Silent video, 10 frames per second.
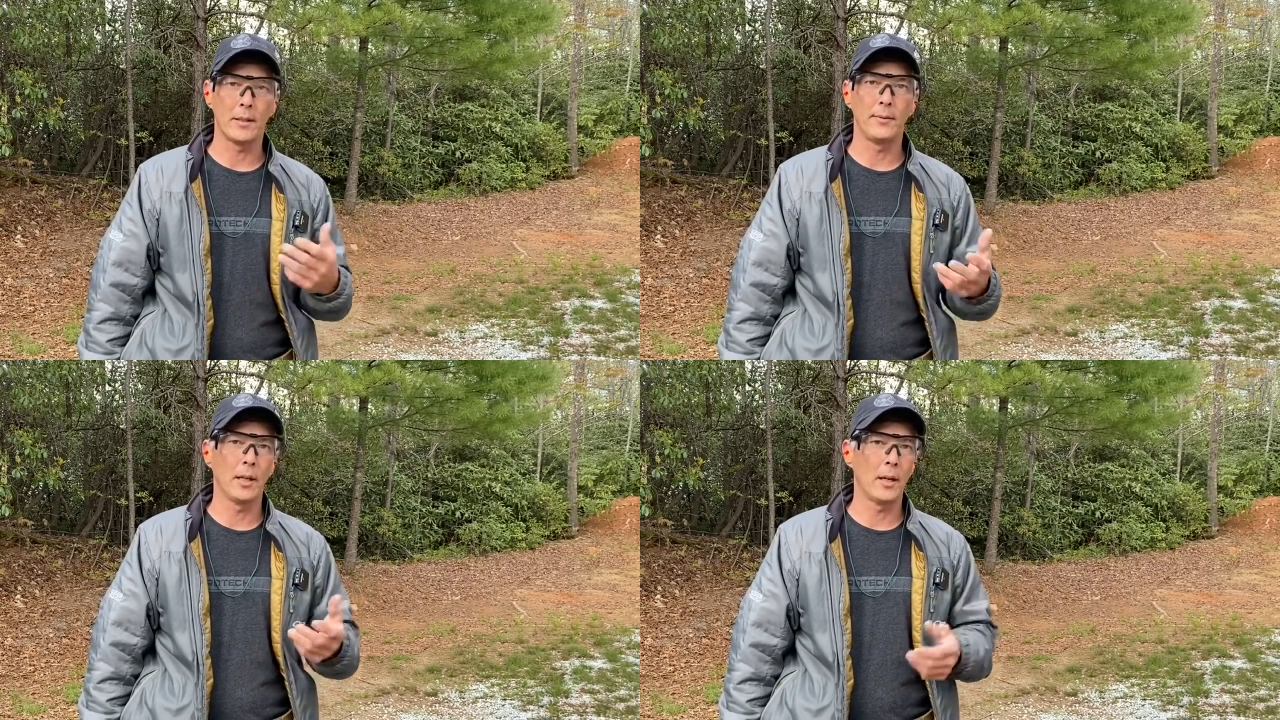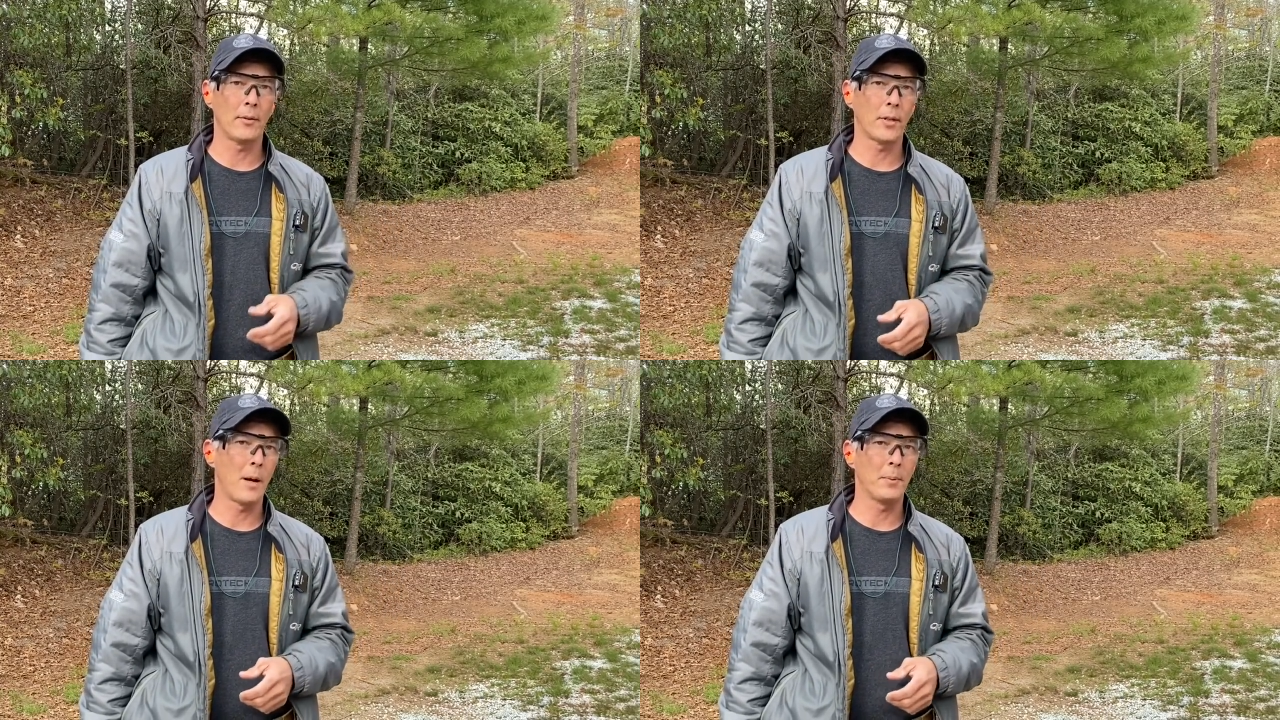Even a lot
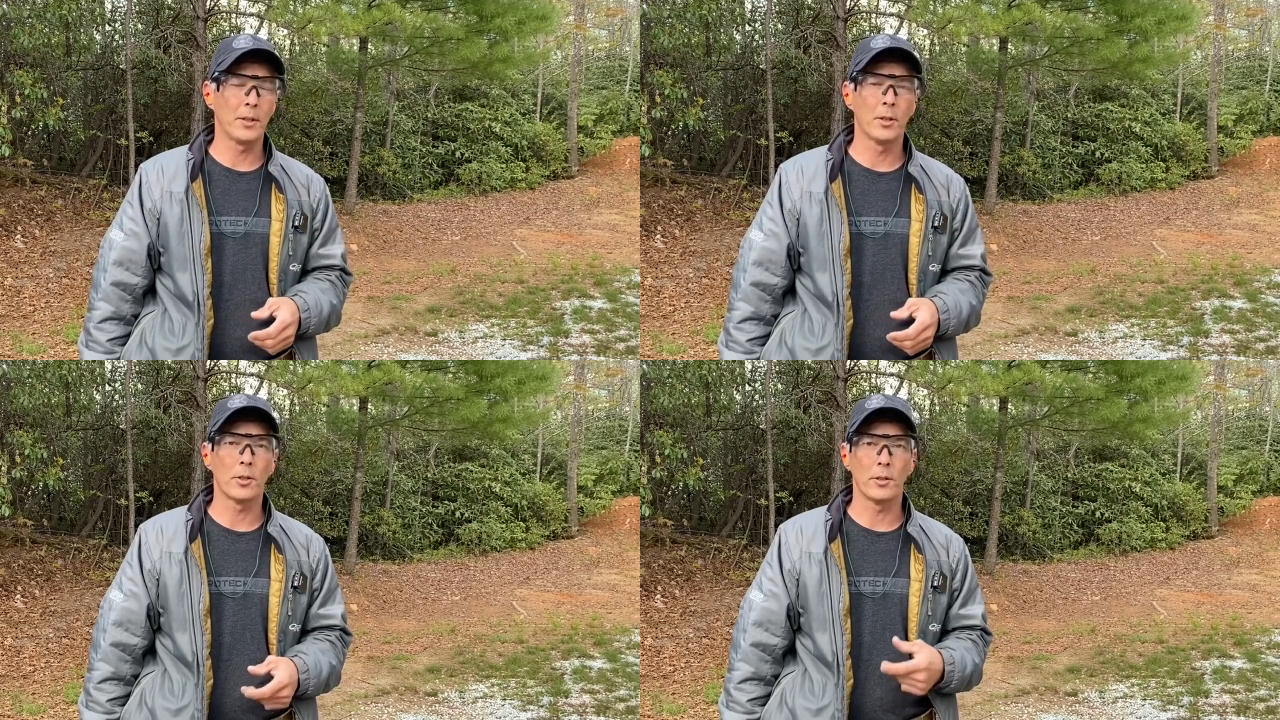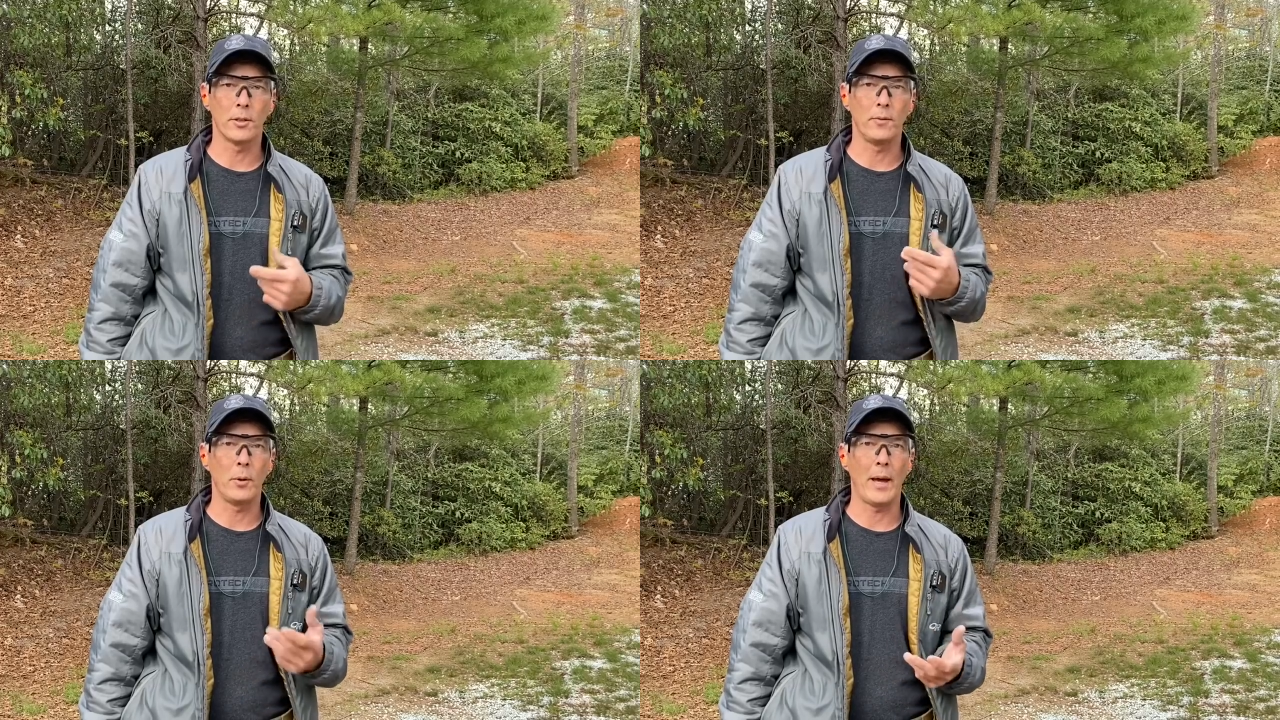of competitions,
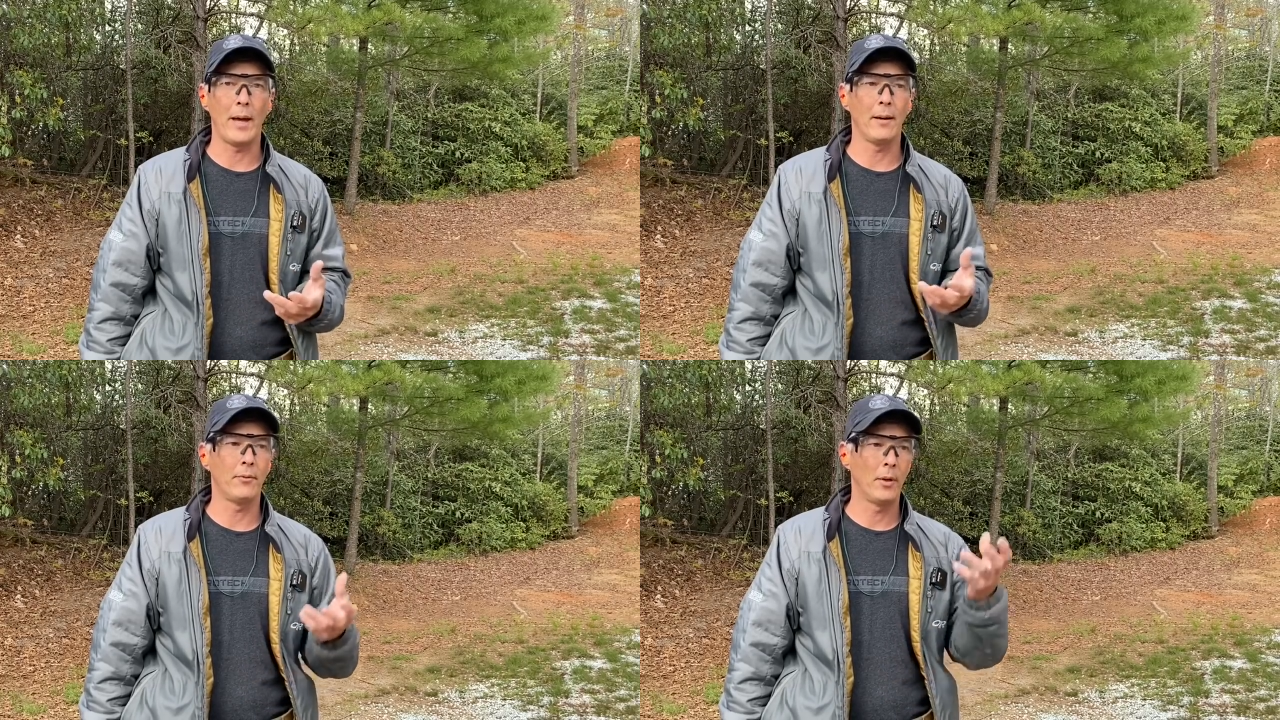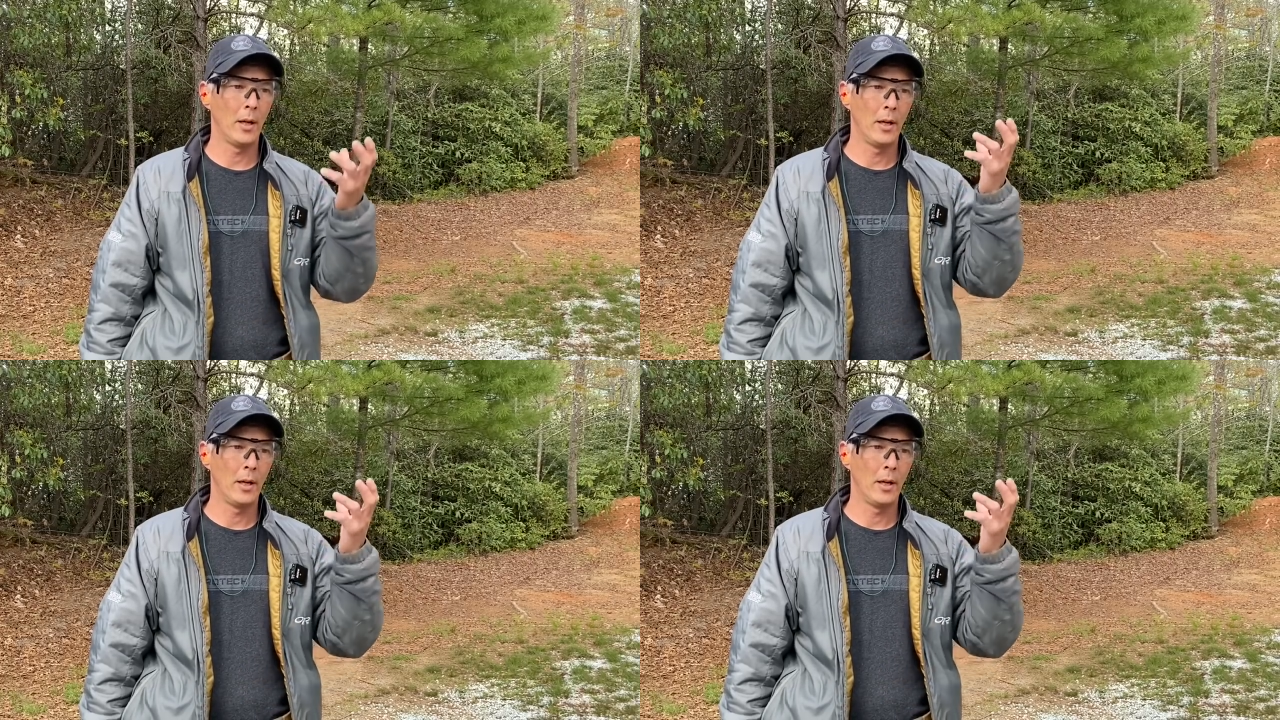if you have